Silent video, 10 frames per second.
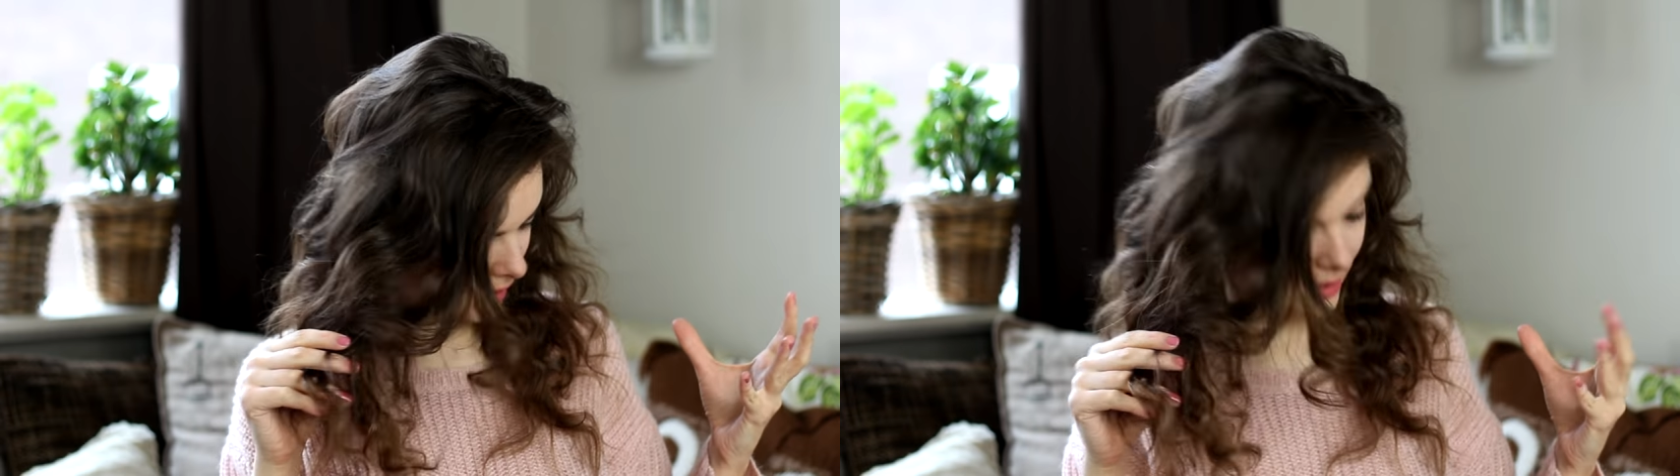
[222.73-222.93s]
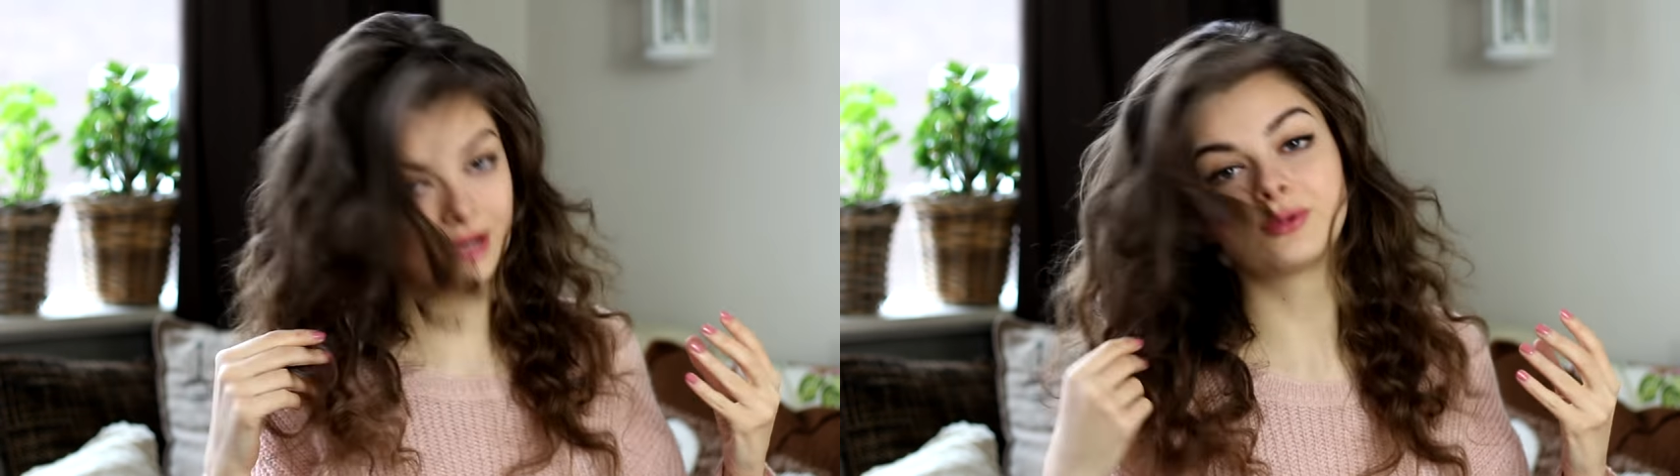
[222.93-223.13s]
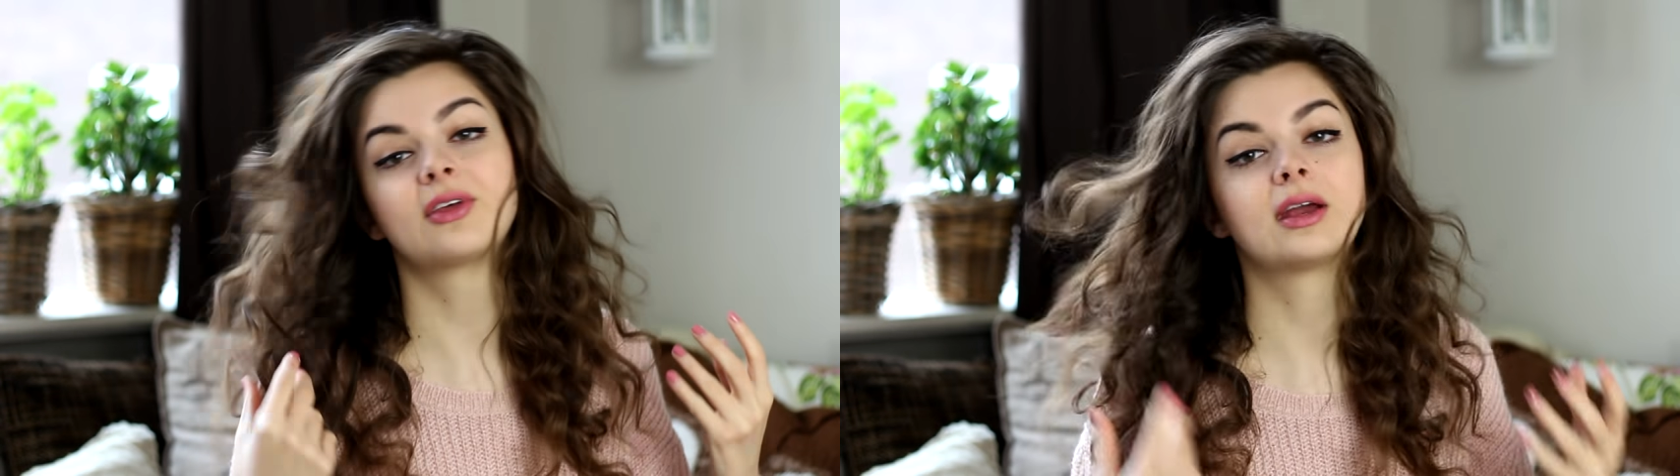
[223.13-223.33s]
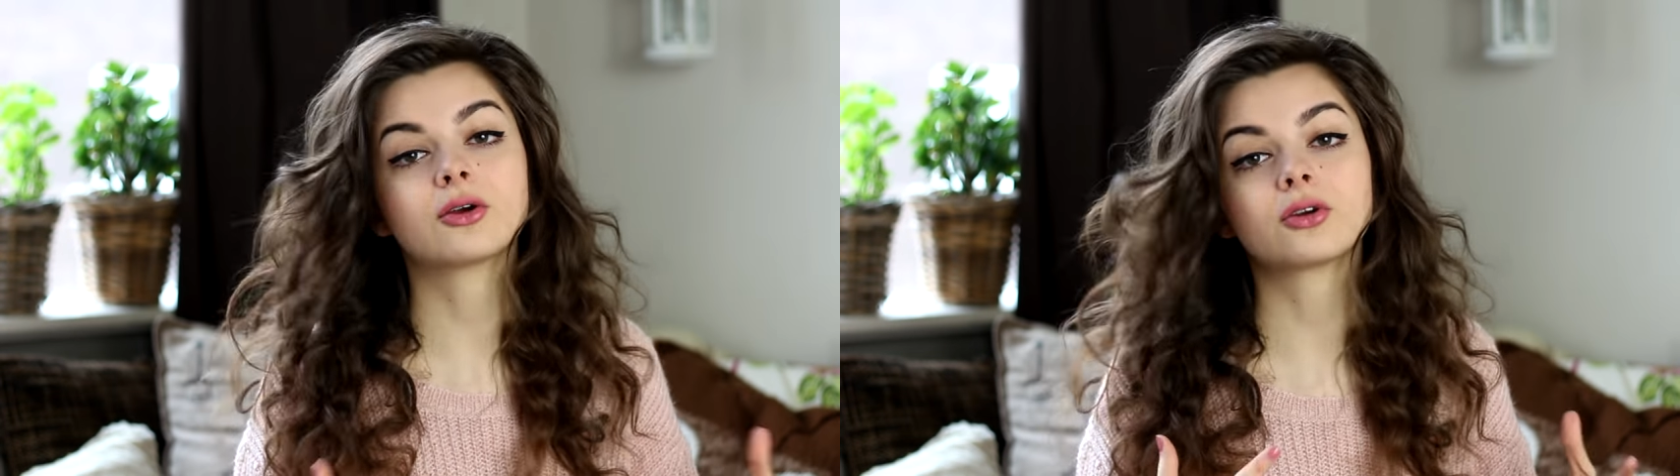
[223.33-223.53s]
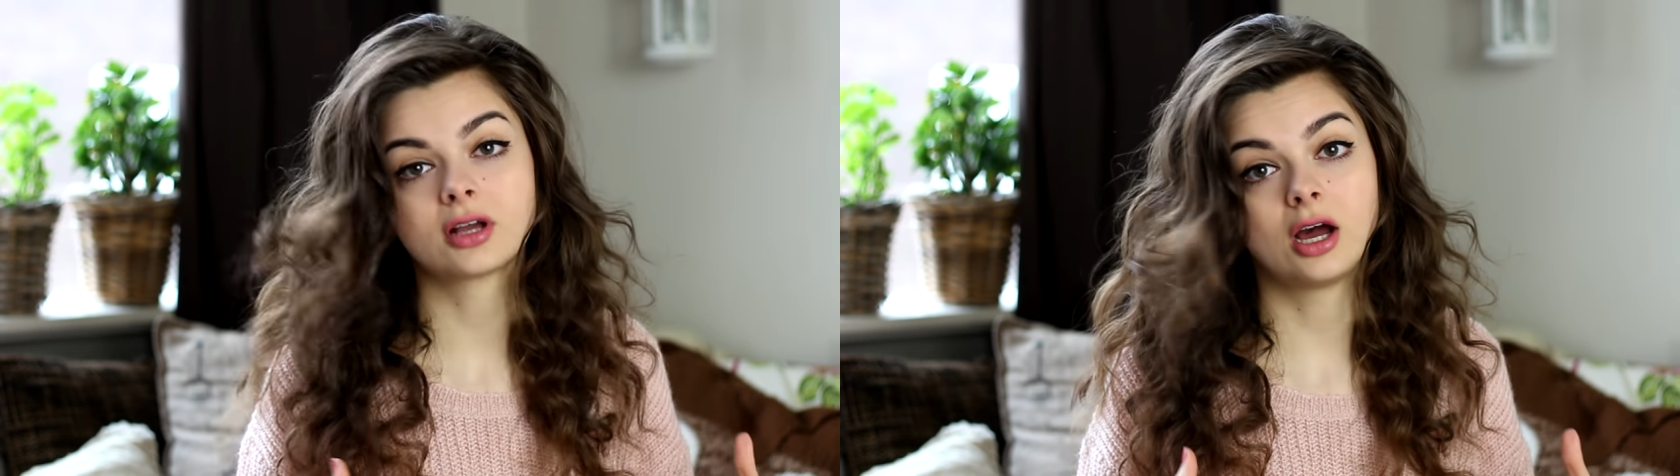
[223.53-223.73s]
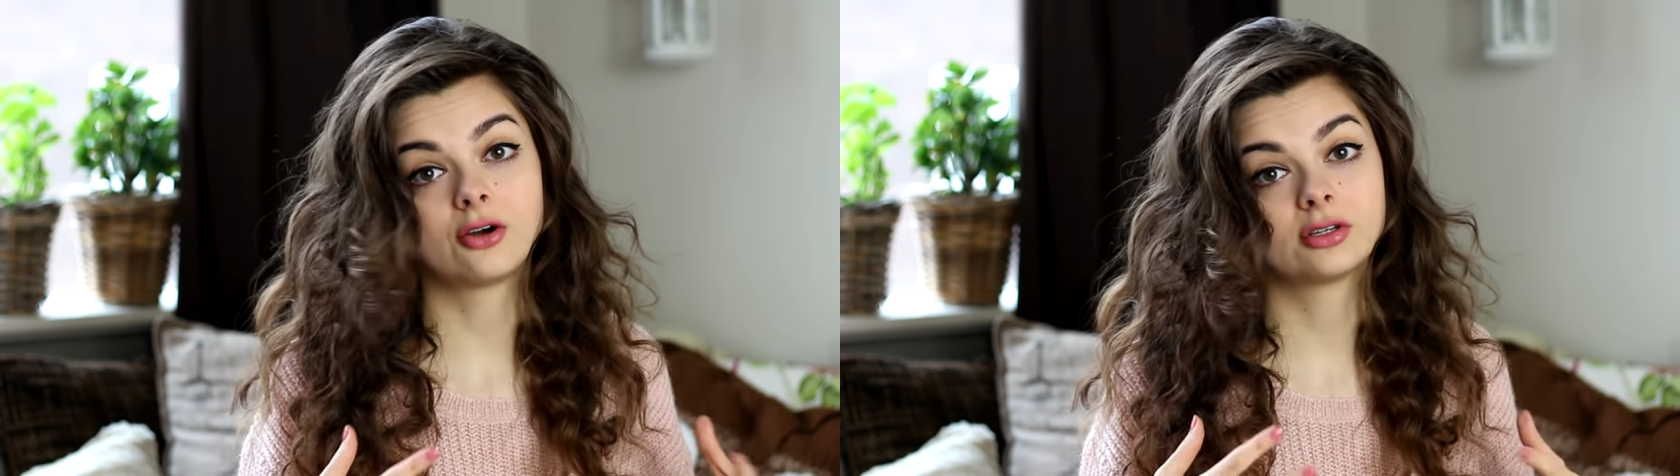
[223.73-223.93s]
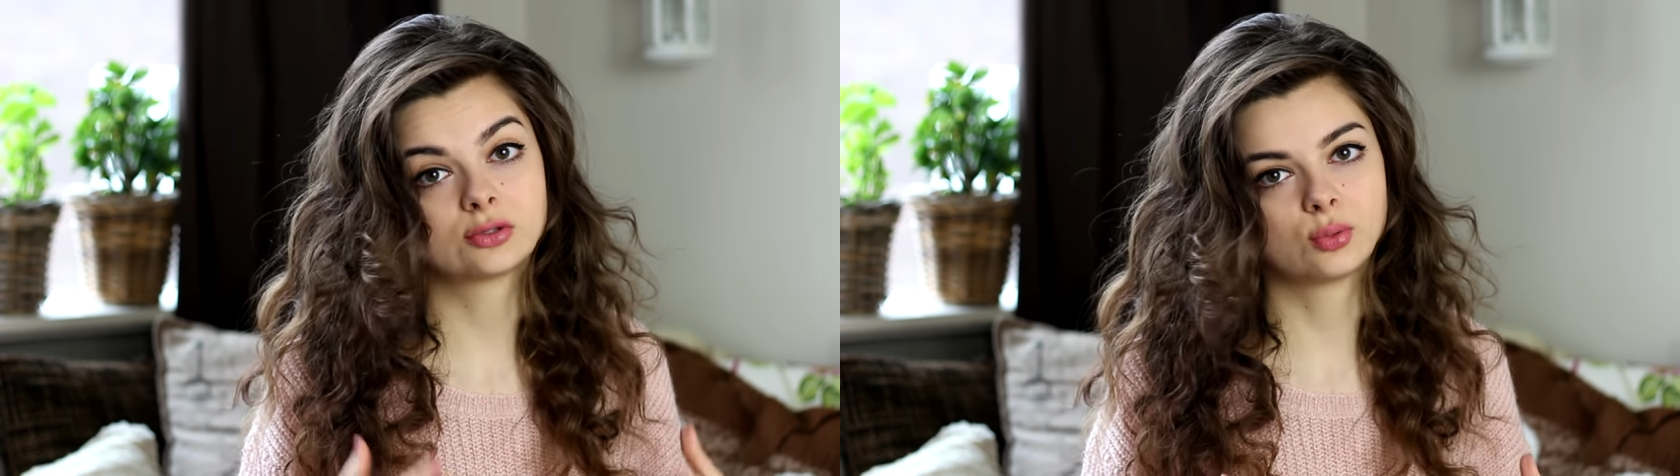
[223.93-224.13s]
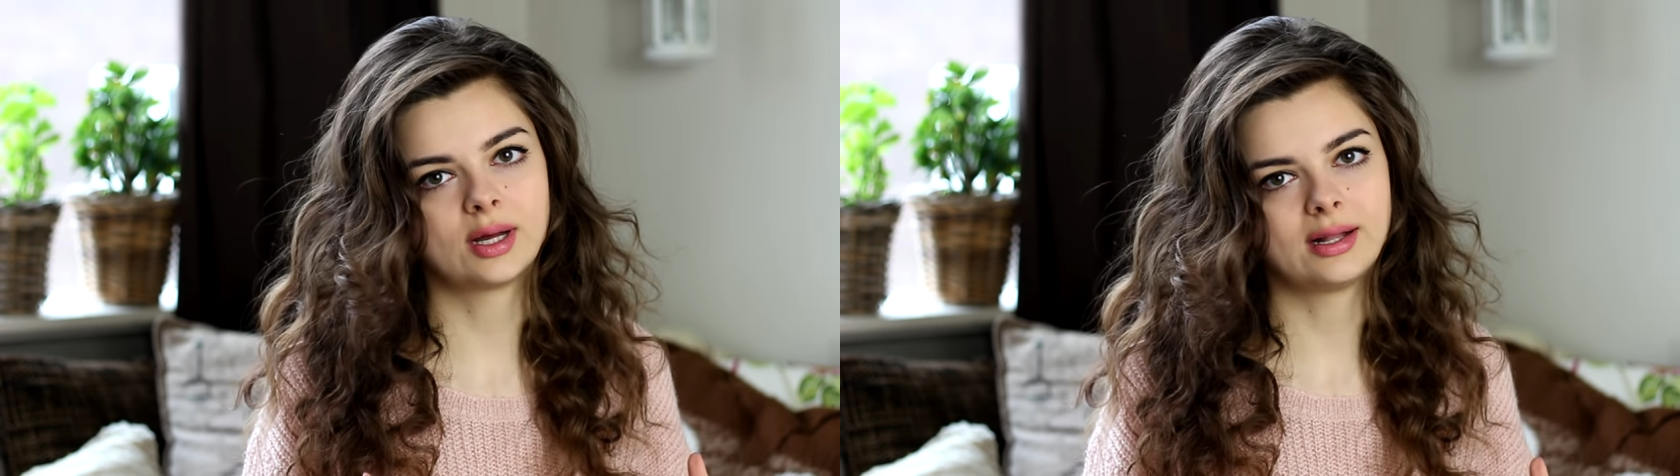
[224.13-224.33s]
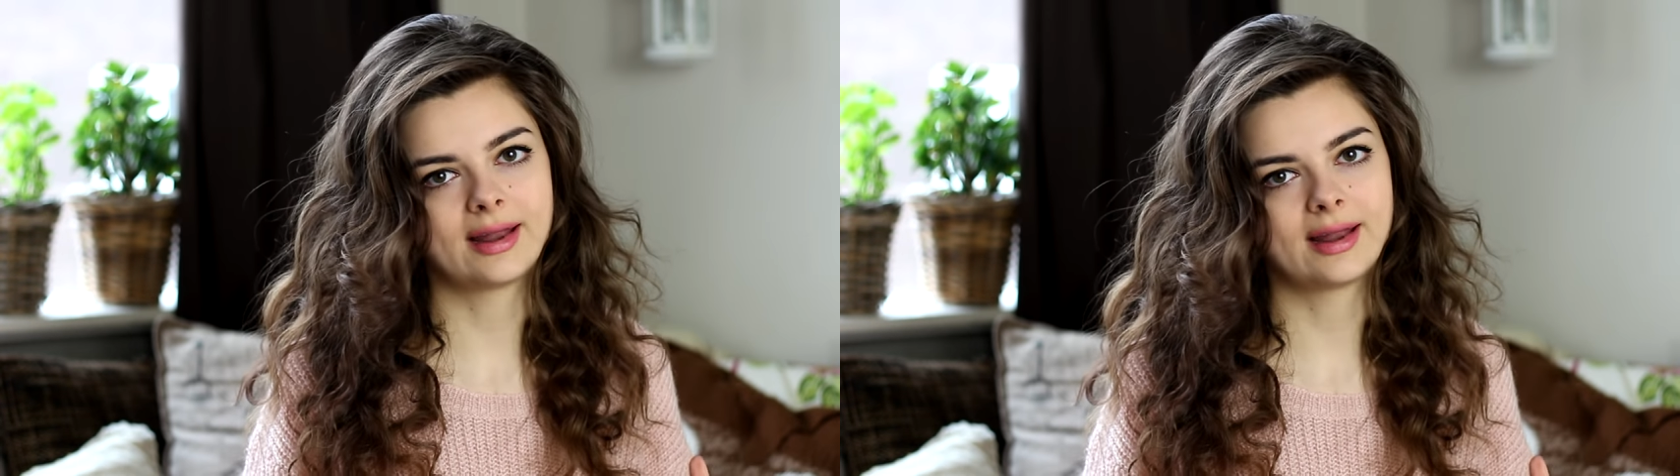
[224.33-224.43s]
I can get with a curling iron as well,